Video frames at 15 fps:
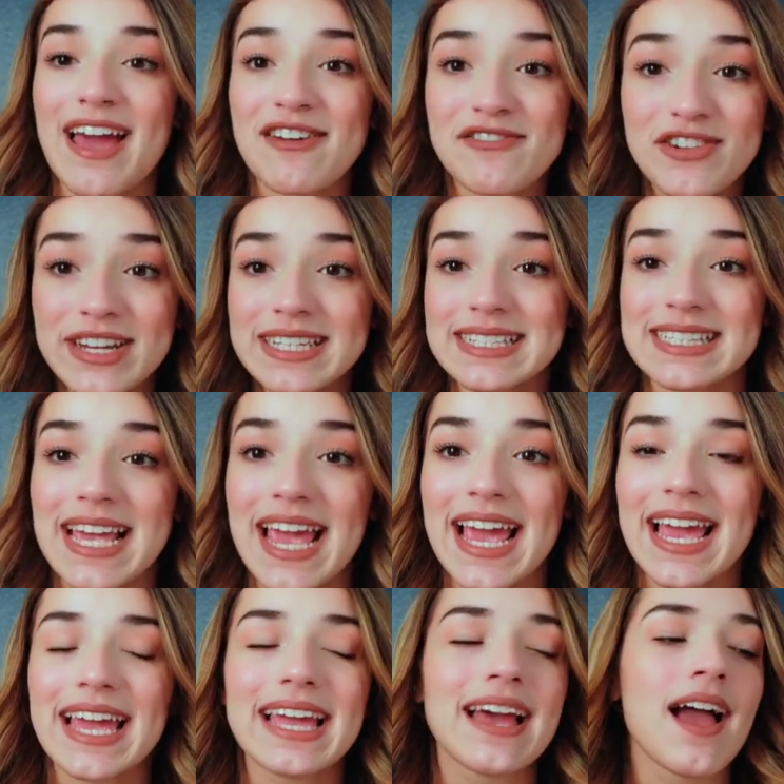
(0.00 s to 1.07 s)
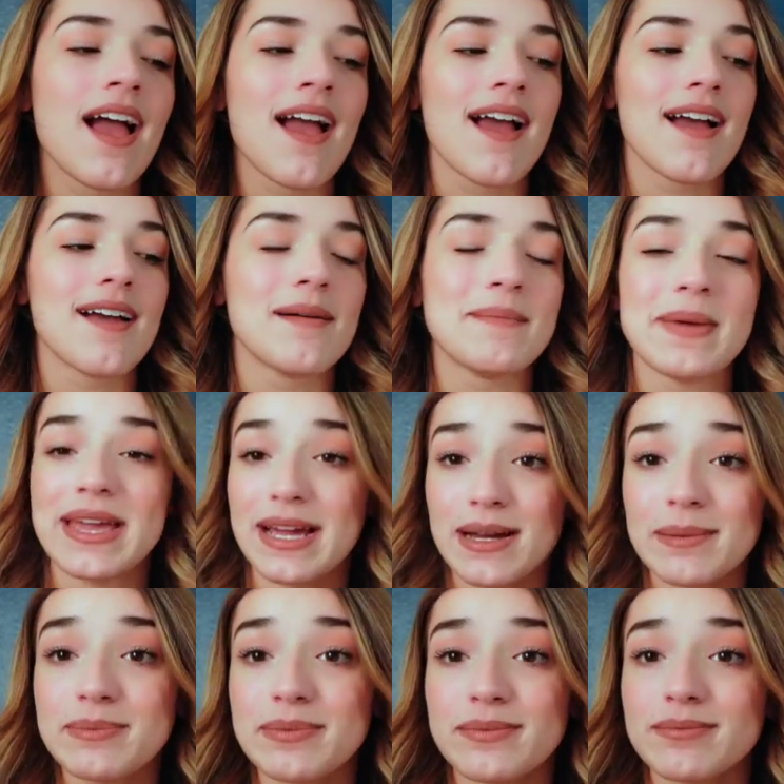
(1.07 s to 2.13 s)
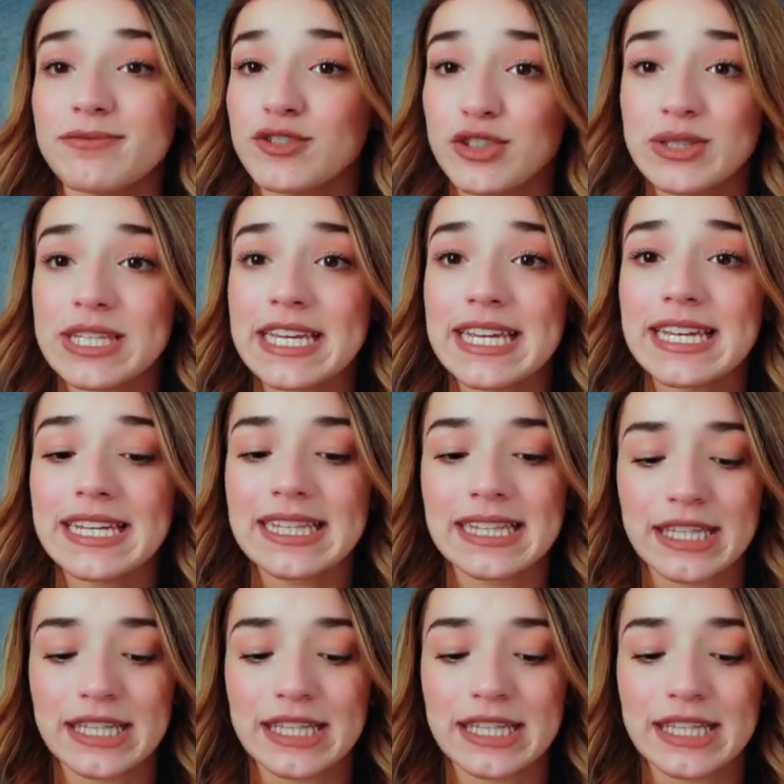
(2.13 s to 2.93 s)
everyday makeup routine.